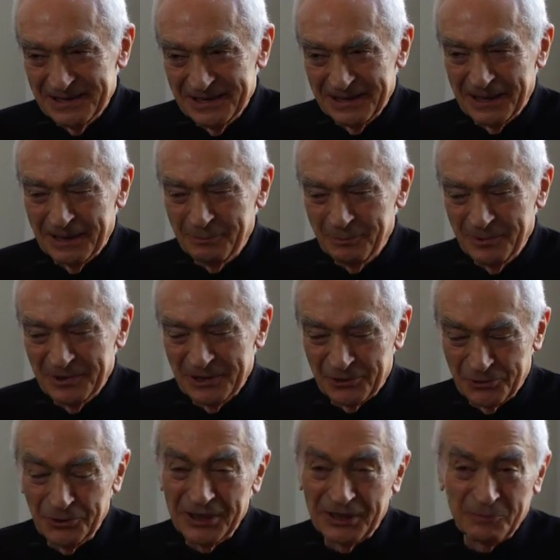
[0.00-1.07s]
Yeah,
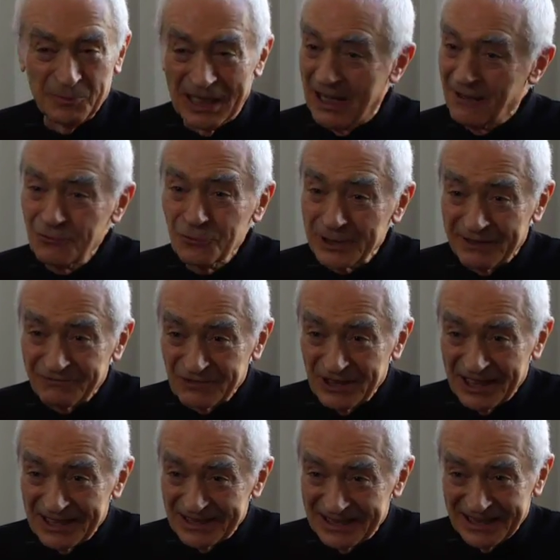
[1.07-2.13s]
it could have. I wouldn't have
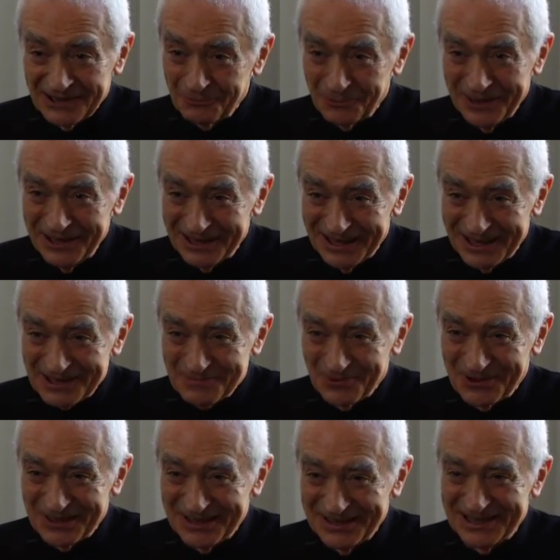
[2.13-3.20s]
done it that way. Let's
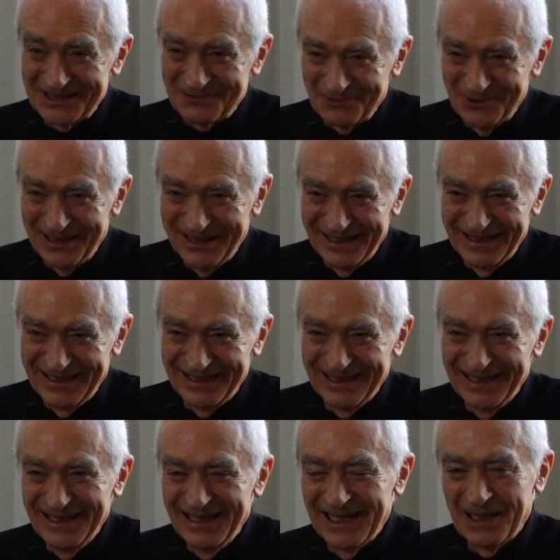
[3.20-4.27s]
put it this way.
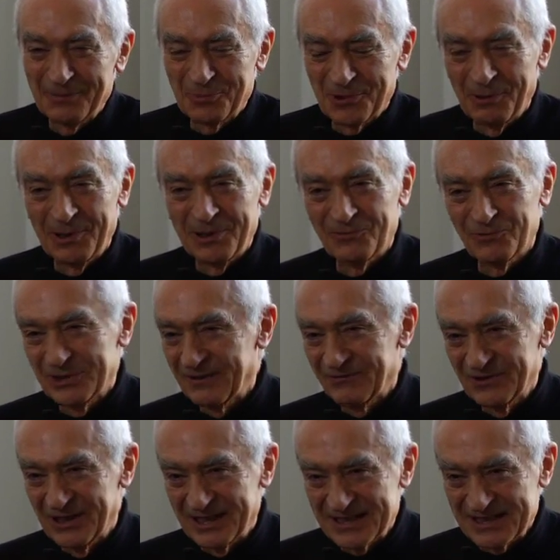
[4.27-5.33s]
I probably would
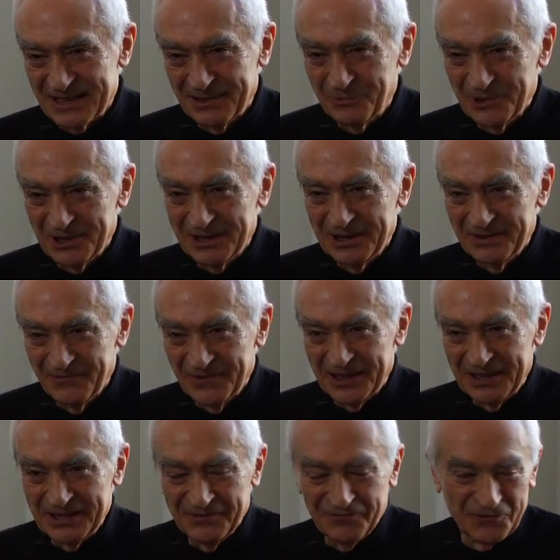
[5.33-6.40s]
have done something
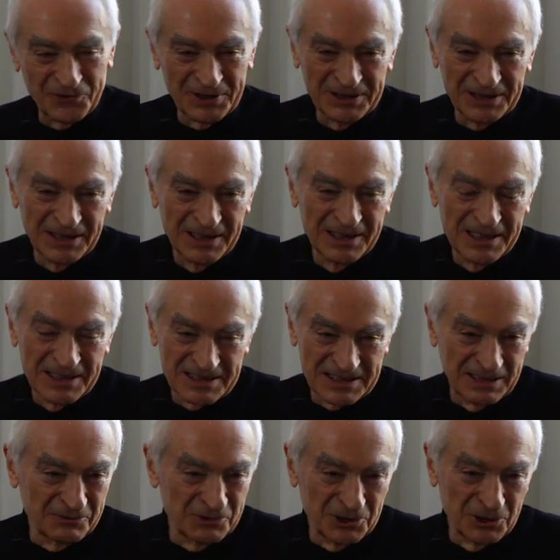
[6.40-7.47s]
very different,
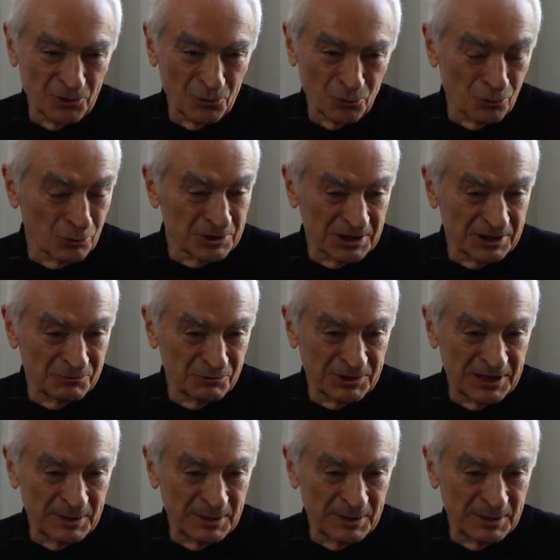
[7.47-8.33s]
something rooted